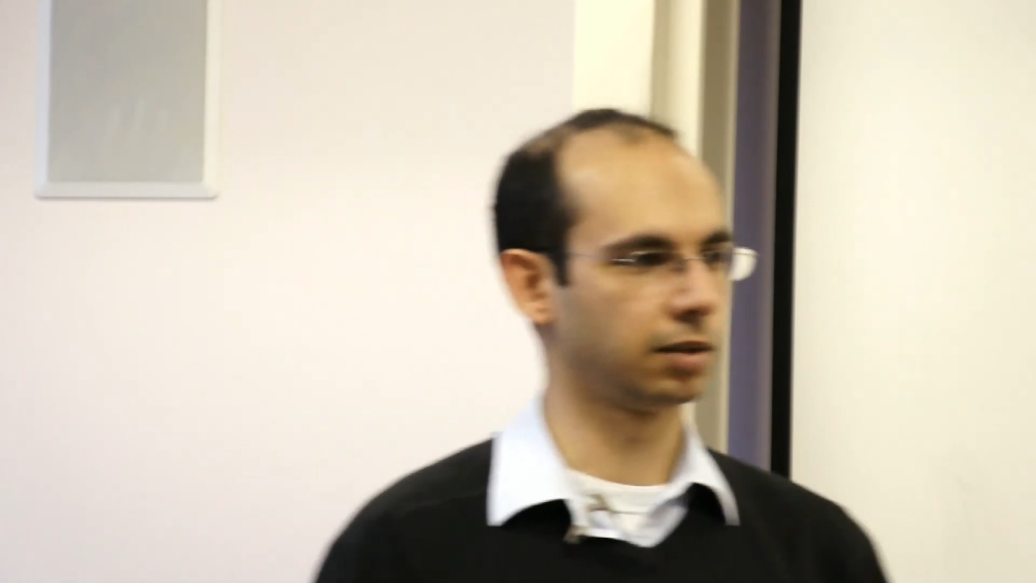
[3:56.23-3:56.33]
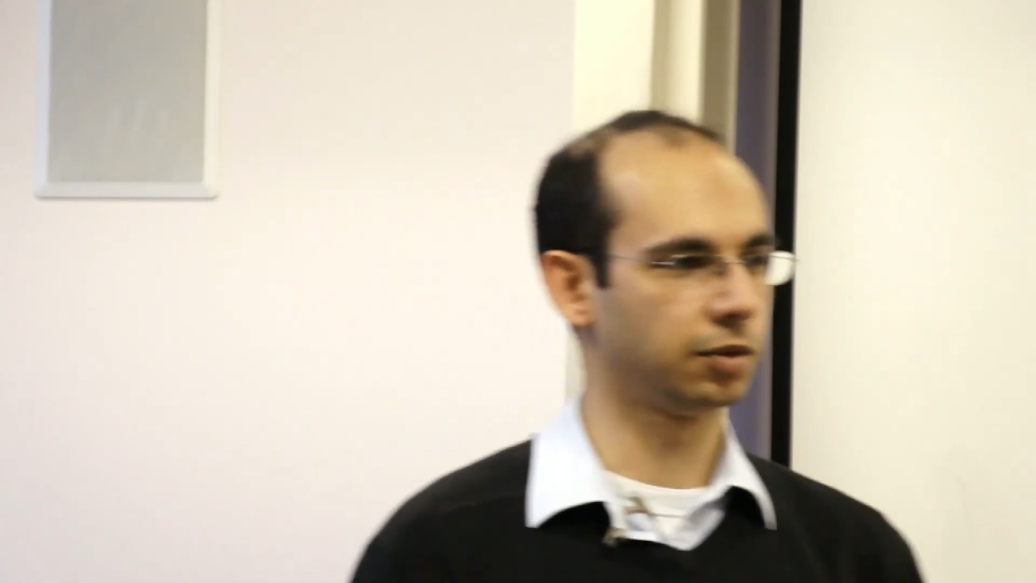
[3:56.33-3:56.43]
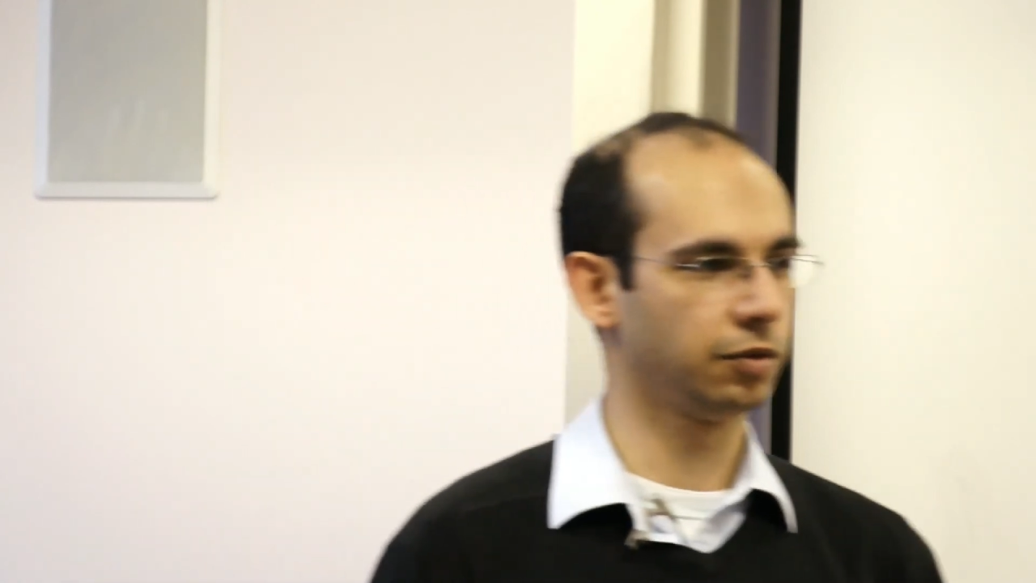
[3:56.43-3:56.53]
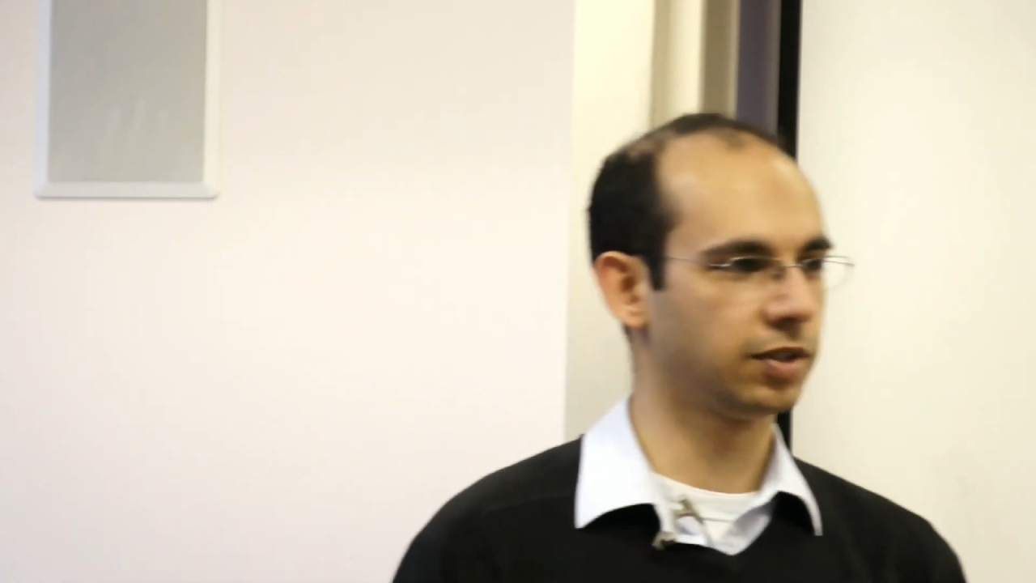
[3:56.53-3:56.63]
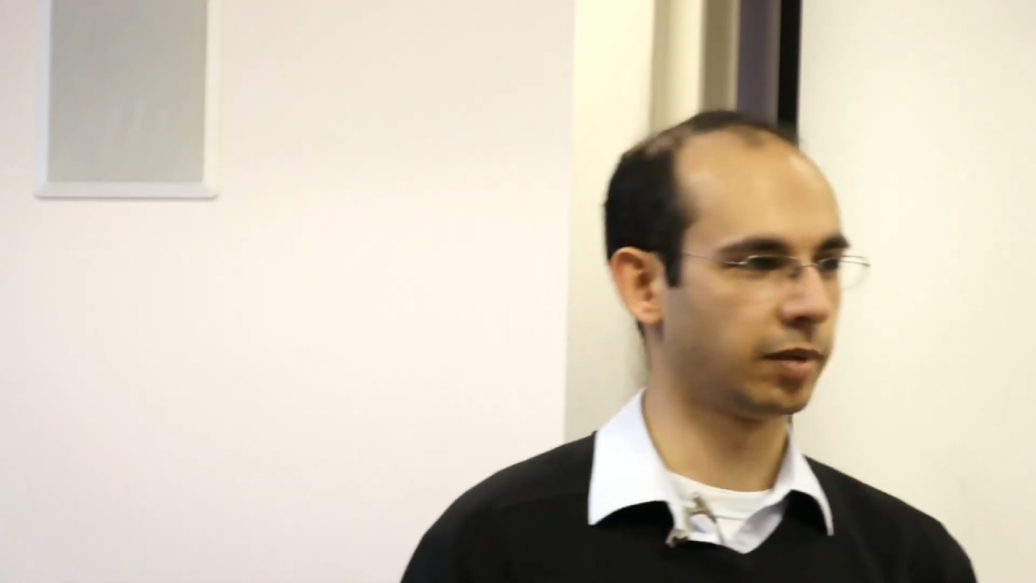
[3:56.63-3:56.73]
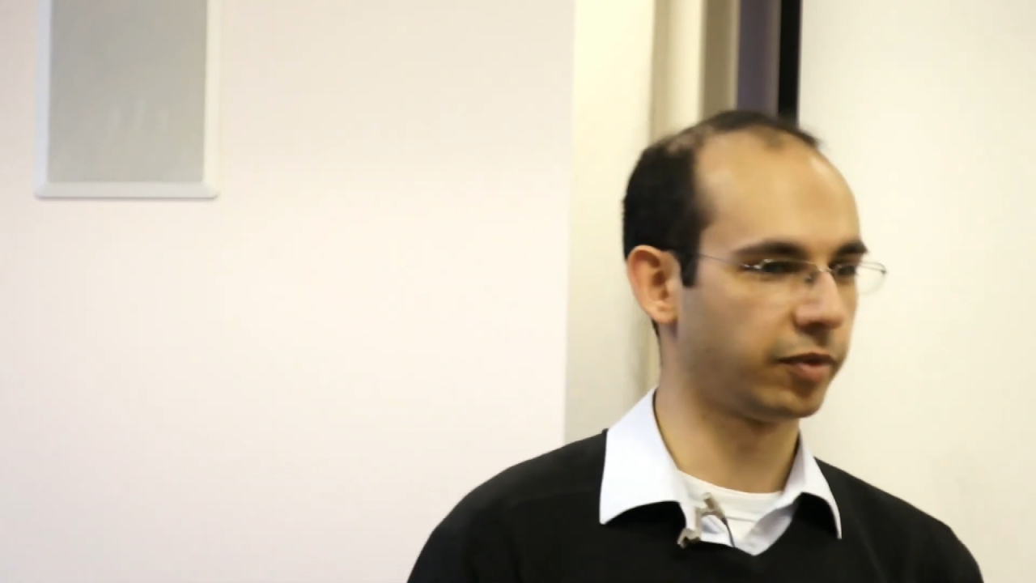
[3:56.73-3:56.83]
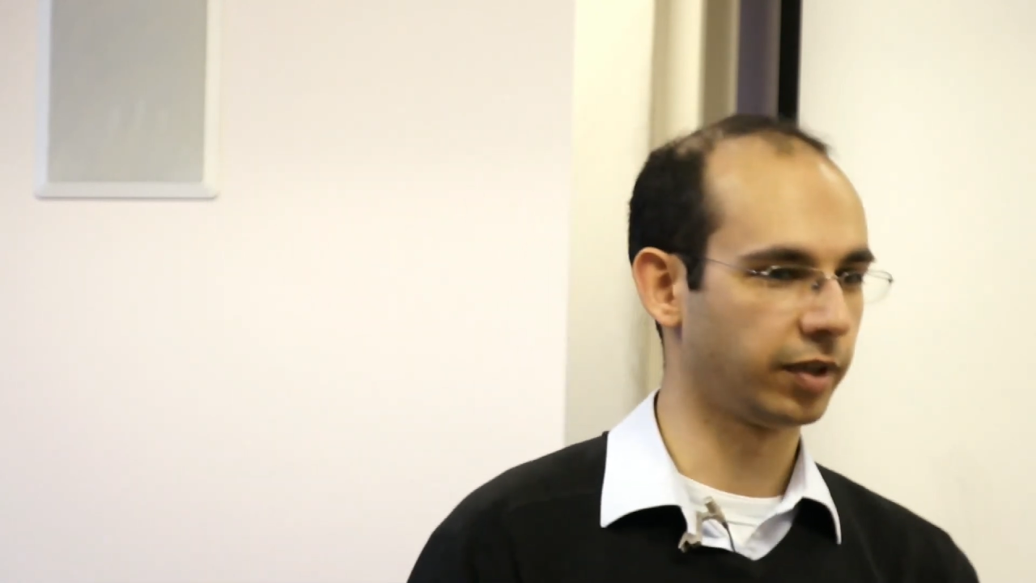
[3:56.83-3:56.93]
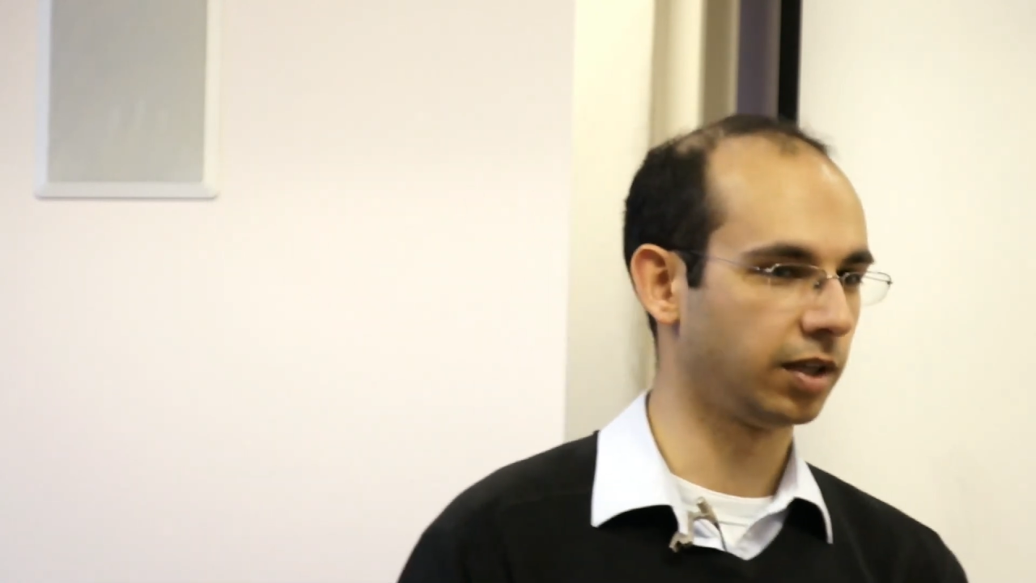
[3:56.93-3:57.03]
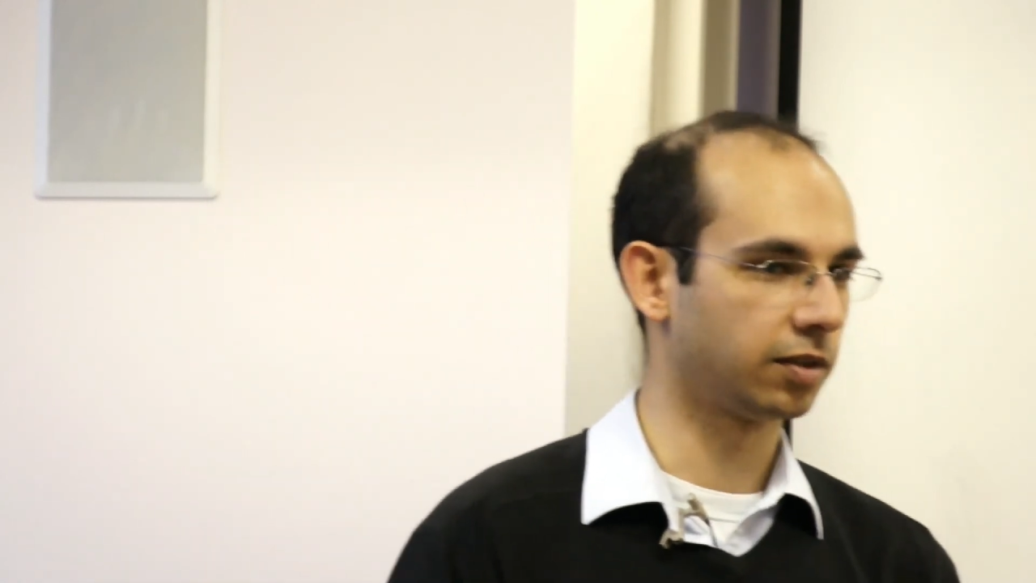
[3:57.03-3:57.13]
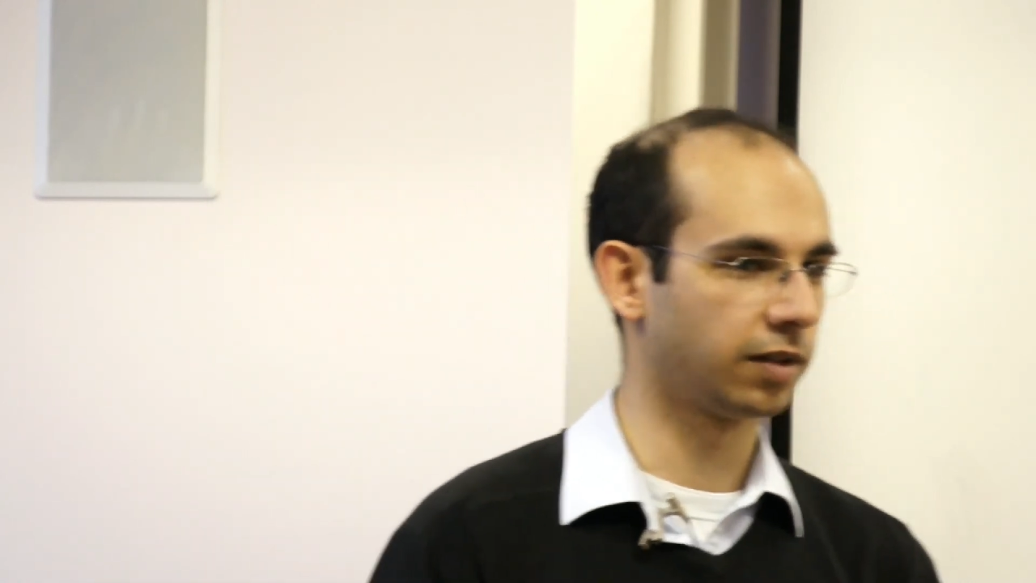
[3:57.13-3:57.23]
do
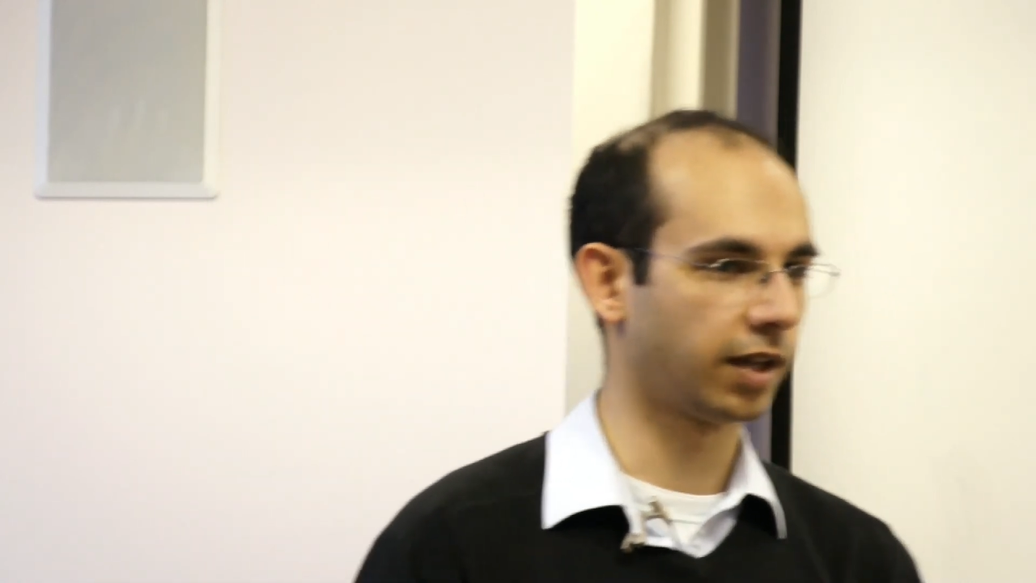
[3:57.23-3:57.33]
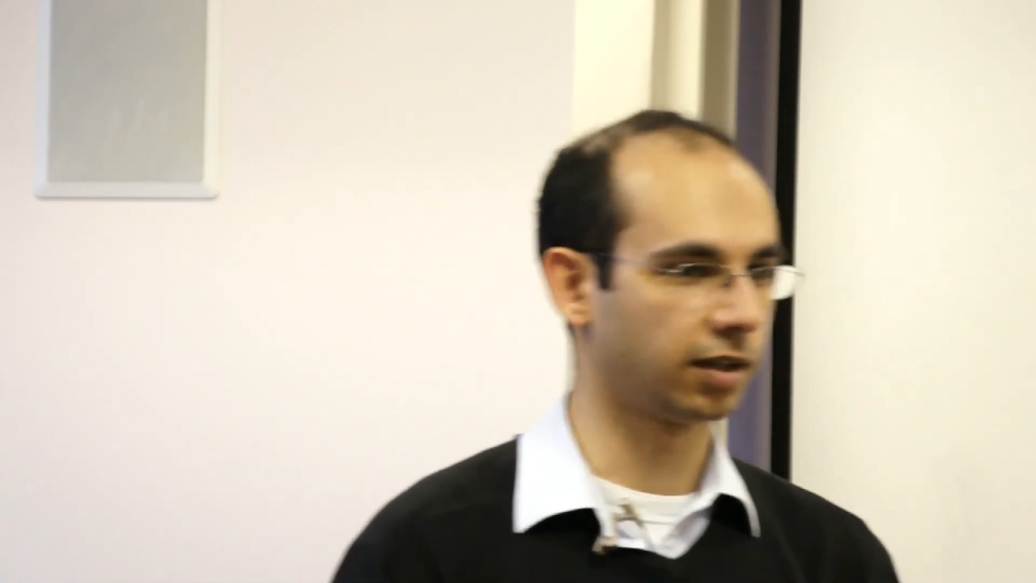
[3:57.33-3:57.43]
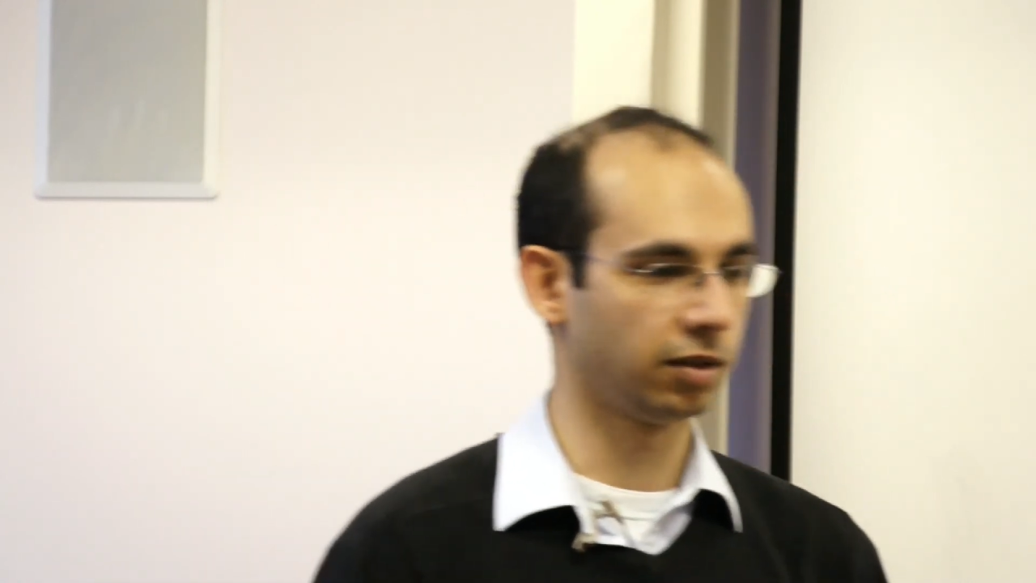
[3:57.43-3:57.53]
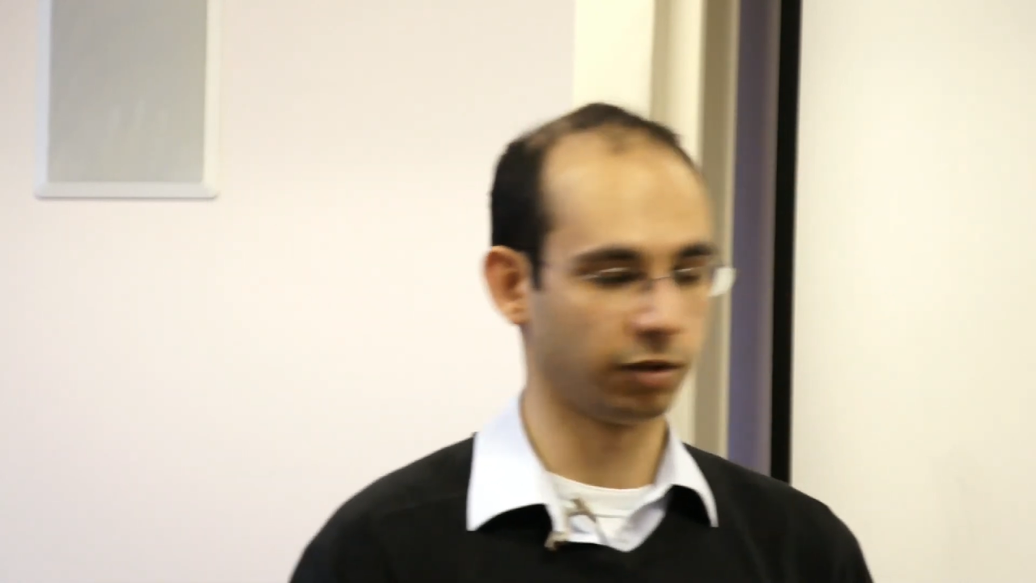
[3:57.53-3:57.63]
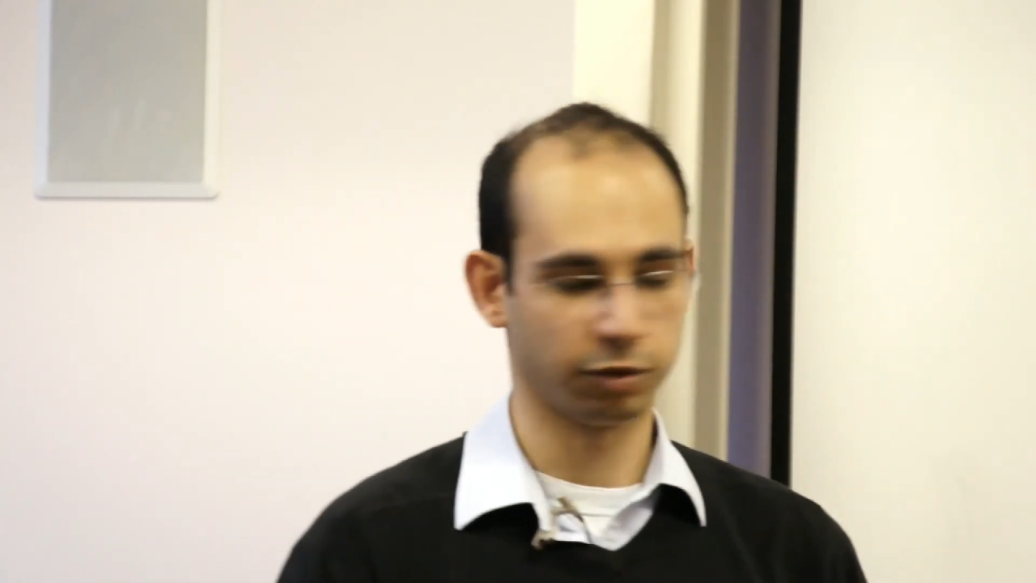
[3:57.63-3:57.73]
something here, so that